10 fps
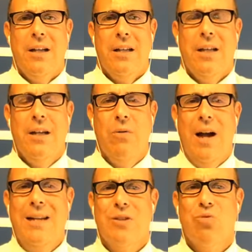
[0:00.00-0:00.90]

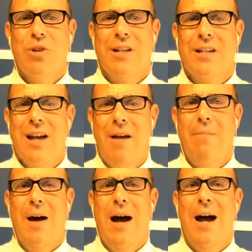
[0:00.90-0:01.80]
anyway, I just wanted to
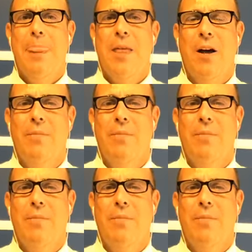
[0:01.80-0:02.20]
stop by,